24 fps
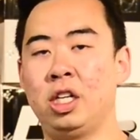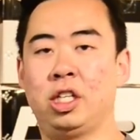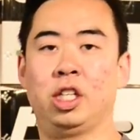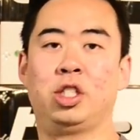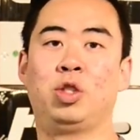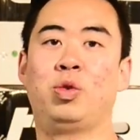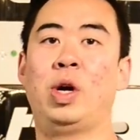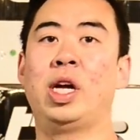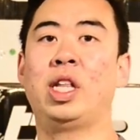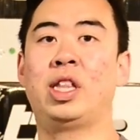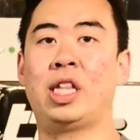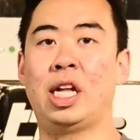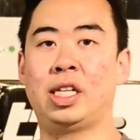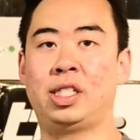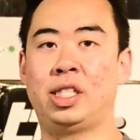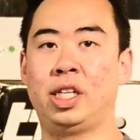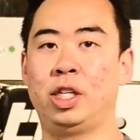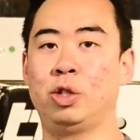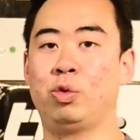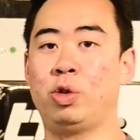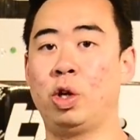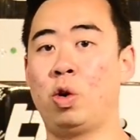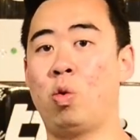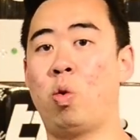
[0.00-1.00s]
the strength
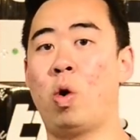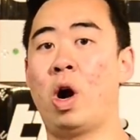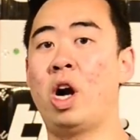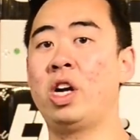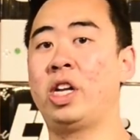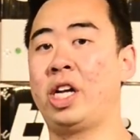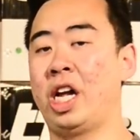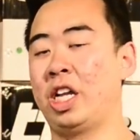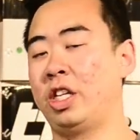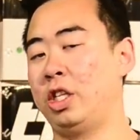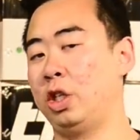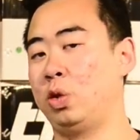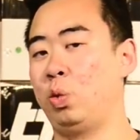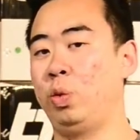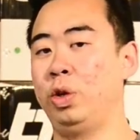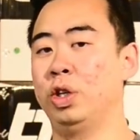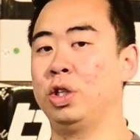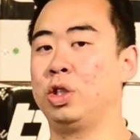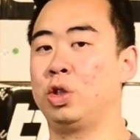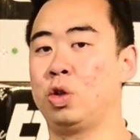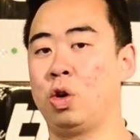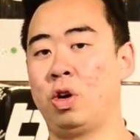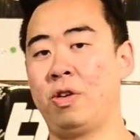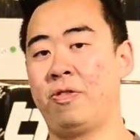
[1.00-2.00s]
testing is required to get this
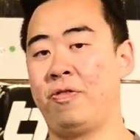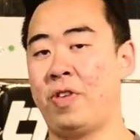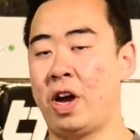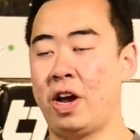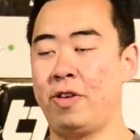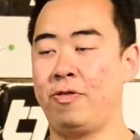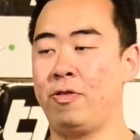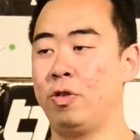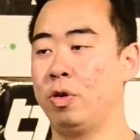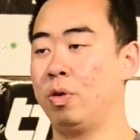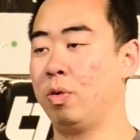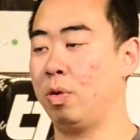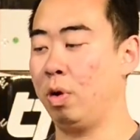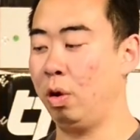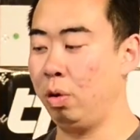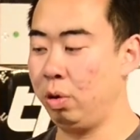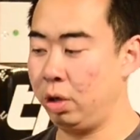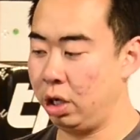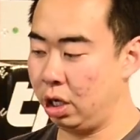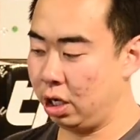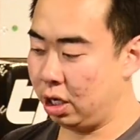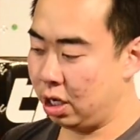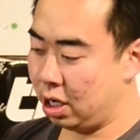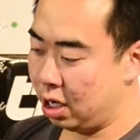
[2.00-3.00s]
wheel certified for the
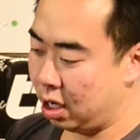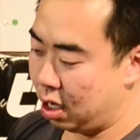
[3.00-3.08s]
road.